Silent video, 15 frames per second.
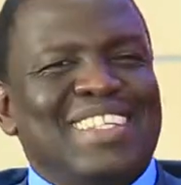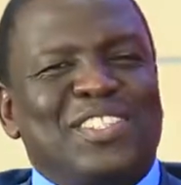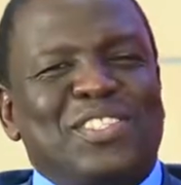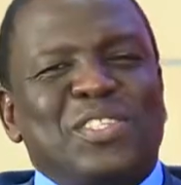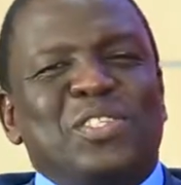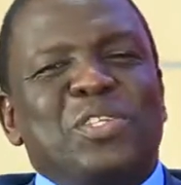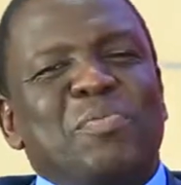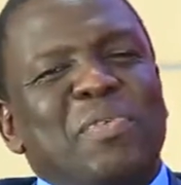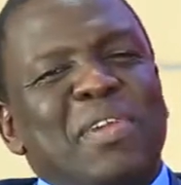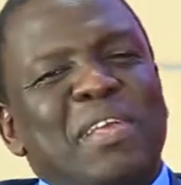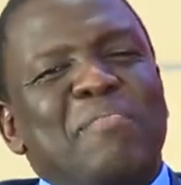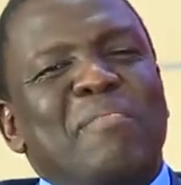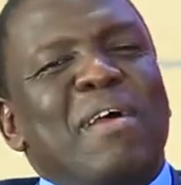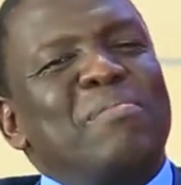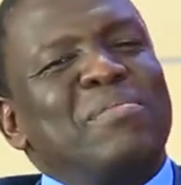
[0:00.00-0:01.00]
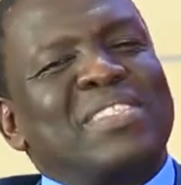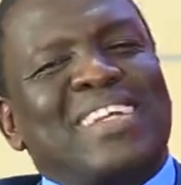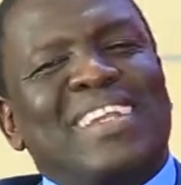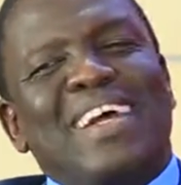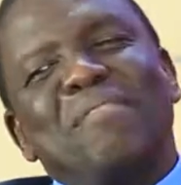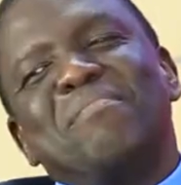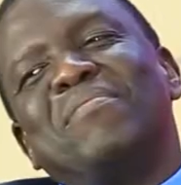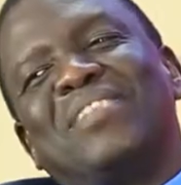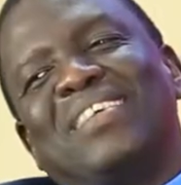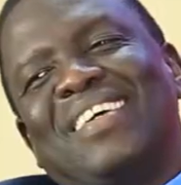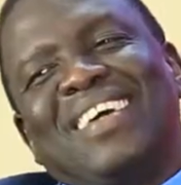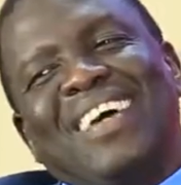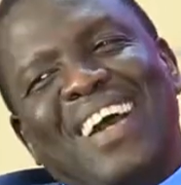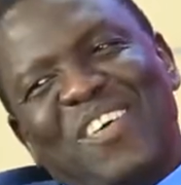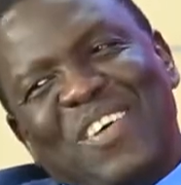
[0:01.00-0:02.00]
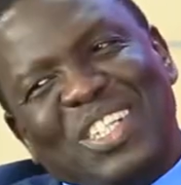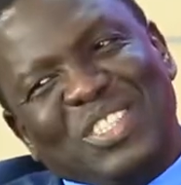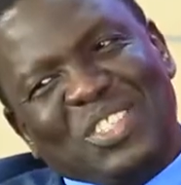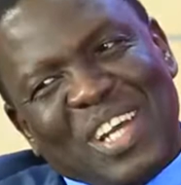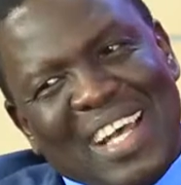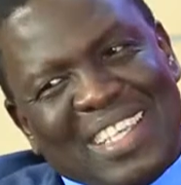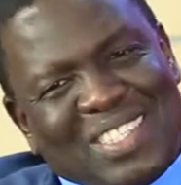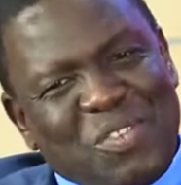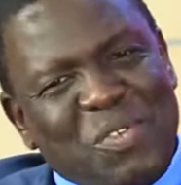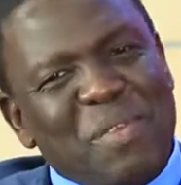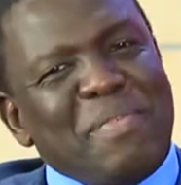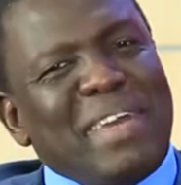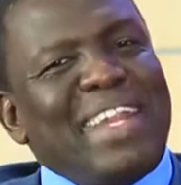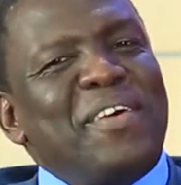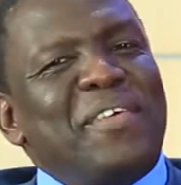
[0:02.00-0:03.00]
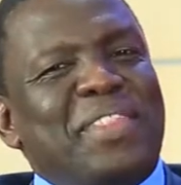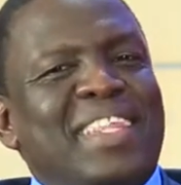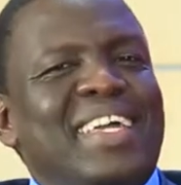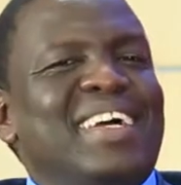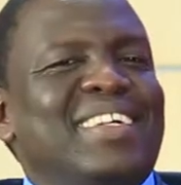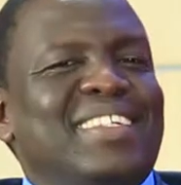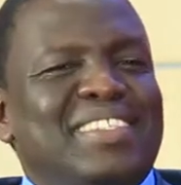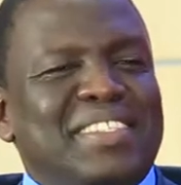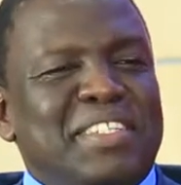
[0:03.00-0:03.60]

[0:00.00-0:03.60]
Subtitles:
So Jubilee Moms Club, I want to ask women out there,